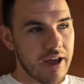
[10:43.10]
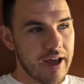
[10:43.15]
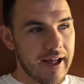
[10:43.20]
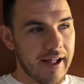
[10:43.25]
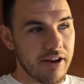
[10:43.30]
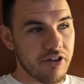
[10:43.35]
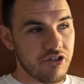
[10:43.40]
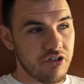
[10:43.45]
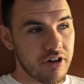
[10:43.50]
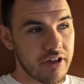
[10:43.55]

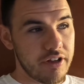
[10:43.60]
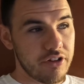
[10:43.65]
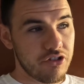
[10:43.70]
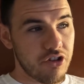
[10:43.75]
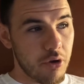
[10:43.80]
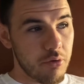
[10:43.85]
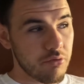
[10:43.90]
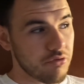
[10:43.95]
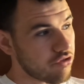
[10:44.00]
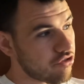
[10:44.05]
actually
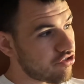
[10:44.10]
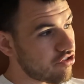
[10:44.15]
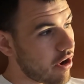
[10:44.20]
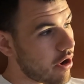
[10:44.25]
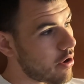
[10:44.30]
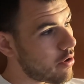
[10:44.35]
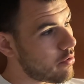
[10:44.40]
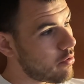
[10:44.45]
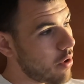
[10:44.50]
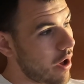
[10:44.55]
don't
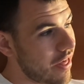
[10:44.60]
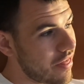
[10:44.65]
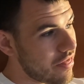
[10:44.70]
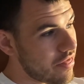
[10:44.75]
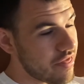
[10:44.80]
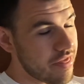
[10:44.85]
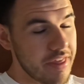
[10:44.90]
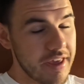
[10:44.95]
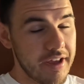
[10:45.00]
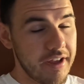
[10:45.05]
show
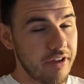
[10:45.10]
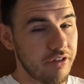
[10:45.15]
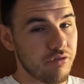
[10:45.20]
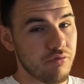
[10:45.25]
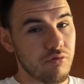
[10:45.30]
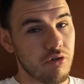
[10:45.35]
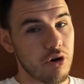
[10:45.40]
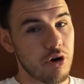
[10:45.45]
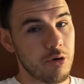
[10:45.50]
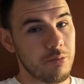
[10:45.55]
these
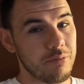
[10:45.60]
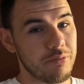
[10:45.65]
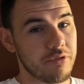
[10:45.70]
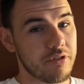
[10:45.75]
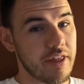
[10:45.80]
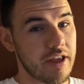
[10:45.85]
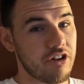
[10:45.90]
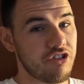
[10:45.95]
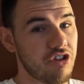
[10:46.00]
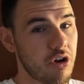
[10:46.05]
rooms.
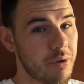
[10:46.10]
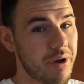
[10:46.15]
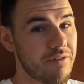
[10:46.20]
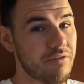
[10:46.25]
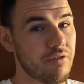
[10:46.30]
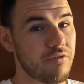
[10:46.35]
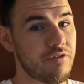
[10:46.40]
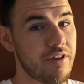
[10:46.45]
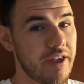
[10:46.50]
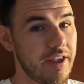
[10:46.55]
They show
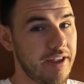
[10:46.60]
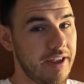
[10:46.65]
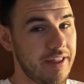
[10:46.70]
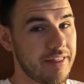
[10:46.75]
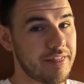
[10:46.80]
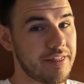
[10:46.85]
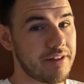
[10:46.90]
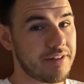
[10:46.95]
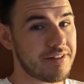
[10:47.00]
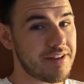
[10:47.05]
everything
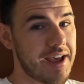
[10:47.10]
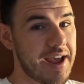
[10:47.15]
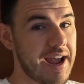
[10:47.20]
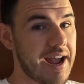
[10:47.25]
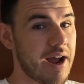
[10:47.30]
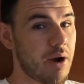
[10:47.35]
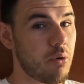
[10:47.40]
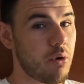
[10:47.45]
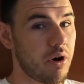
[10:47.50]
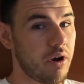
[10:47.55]
in the
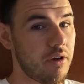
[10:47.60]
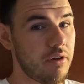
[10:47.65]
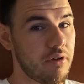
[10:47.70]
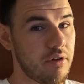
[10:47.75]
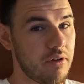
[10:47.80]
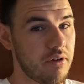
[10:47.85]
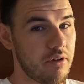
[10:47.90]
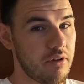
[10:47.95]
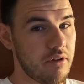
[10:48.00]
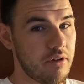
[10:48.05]
tower.
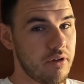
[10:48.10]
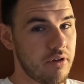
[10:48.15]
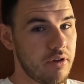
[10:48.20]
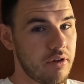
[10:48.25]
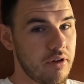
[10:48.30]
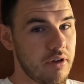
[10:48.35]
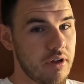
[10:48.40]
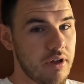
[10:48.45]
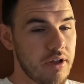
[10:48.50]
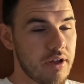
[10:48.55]

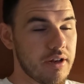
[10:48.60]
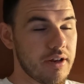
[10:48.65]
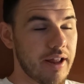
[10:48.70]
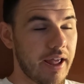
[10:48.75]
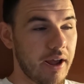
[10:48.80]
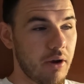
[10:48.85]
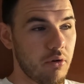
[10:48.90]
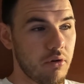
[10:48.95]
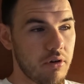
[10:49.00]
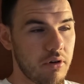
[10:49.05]

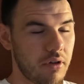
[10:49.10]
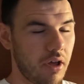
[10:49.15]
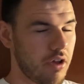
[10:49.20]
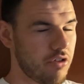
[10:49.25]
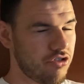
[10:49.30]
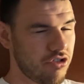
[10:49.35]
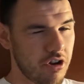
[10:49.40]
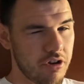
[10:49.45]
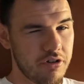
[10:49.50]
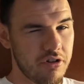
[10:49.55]
Now, I
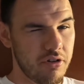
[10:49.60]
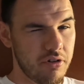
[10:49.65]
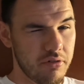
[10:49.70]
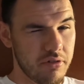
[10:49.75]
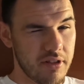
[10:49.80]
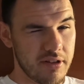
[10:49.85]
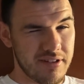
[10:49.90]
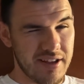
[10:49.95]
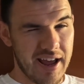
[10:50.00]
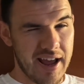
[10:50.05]
showed you
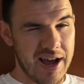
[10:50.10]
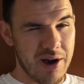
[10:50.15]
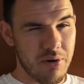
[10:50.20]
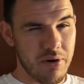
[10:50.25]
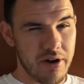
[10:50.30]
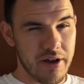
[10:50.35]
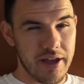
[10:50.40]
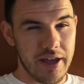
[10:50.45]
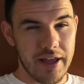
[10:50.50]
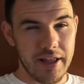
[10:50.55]
the
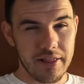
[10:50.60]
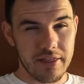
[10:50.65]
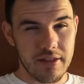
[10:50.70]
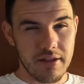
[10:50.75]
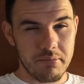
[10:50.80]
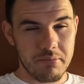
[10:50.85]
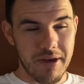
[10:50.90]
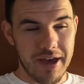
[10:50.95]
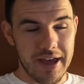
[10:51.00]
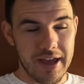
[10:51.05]
tower in
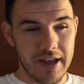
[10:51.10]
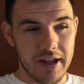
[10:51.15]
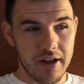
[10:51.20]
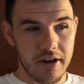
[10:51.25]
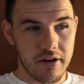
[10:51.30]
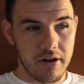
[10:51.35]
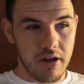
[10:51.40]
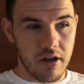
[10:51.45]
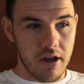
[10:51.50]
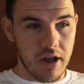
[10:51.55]
the
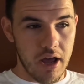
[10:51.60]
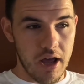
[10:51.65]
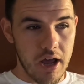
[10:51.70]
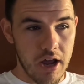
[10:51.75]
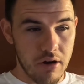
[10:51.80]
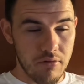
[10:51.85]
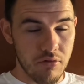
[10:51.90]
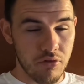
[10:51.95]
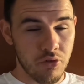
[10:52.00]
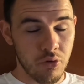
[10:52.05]
main
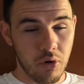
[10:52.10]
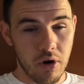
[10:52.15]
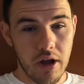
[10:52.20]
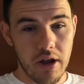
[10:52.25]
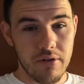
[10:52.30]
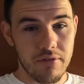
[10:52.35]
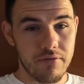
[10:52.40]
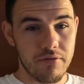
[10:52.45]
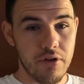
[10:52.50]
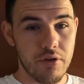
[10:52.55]
resort
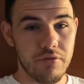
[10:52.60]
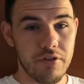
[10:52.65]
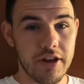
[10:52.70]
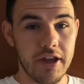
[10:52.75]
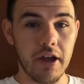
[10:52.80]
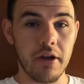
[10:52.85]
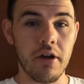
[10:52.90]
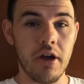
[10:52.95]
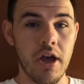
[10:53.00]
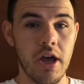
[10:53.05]
overview
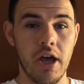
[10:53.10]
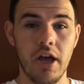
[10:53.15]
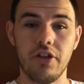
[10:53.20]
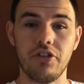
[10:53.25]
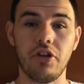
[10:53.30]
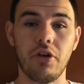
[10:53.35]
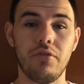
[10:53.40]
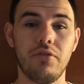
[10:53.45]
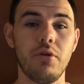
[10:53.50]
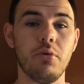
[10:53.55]
video,
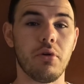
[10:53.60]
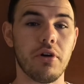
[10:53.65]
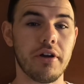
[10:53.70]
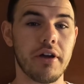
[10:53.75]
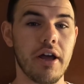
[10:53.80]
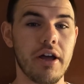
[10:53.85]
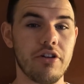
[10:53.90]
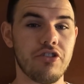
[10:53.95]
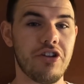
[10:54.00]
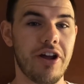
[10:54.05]
so if you want to
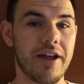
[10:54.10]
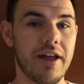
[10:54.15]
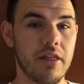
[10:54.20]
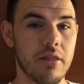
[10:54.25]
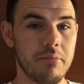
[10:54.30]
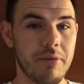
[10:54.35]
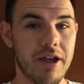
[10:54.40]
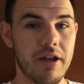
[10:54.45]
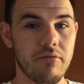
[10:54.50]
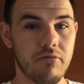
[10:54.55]
go and check out
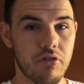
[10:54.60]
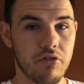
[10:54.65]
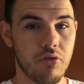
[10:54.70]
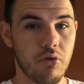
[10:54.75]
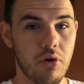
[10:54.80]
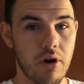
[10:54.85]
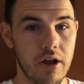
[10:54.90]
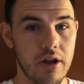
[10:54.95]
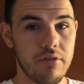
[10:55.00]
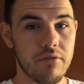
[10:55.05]
the main
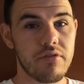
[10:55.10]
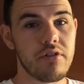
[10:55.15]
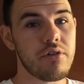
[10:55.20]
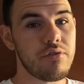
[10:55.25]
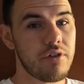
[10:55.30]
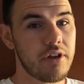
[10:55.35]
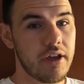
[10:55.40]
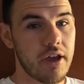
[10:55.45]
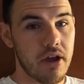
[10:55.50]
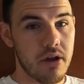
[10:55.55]
resort overview
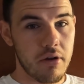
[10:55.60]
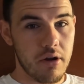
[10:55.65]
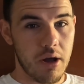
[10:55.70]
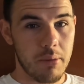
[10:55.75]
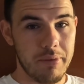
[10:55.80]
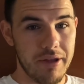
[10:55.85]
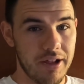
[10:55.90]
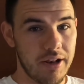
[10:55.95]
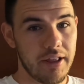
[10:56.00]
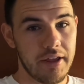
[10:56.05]
video, I'll
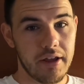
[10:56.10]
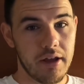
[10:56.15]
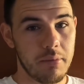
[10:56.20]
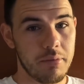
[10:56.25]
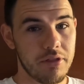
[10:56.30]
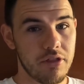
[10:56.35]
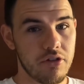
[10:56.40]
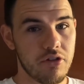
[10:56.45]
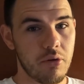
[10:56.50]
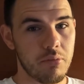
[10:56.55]
put a link up
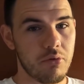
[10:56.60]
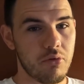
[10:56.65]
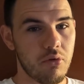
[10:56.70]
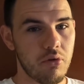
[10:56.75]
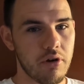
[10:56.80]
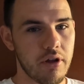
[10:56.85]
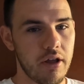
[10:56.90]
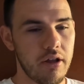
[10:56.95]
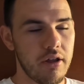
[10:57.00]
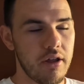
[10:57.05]
in the top
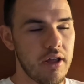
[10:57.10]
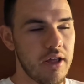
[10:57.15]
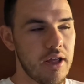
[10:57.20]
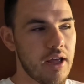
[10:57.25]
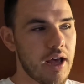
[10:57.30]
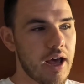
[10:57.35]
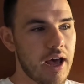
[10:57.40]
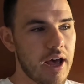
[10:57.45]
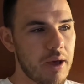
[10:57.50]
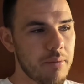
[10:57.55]
corner,
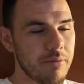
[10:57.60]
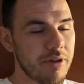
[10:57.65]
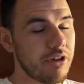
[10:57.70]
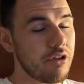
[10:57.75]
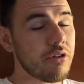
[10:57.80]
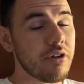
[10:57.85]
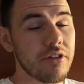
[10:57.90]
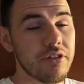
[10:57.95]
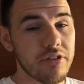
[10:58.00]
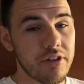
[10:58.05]
and
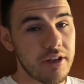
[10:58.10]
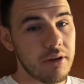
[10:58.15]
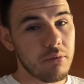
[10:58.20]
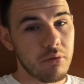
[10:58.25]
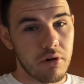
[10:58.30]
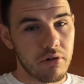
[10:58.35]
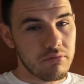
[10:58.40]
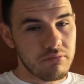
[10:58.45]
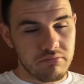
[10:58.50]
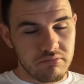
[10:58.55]
you can see
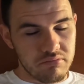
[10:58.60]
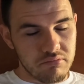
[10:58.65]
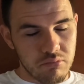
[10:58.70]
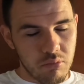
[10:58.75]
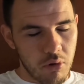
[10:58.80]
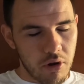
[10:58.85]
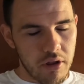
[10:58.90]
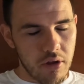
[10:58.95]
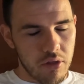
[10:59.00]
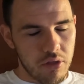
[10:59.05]

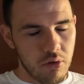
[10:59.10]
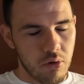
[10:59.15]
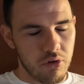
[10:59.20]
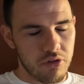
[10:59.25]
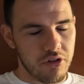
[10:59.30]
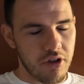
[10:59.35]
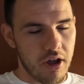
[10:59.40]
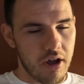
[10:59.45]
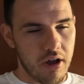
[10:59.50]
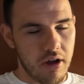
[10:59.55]
what your
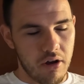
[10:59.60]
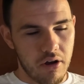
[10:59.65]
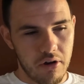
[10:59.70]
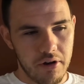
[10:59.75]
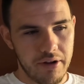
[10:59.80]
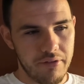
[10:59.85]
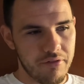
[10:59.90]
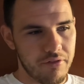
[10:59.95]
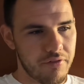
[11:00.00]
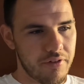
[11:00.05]
thoughts are
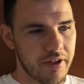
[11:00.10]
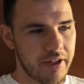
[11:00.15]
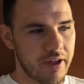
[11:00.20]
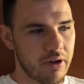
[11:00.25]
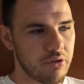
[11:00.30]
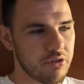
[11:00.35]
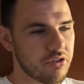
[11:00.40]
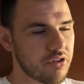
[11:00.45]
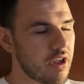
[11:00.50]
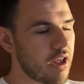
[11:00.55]
on everything
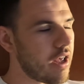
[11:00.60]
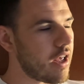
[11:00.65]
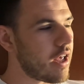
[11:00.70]
else.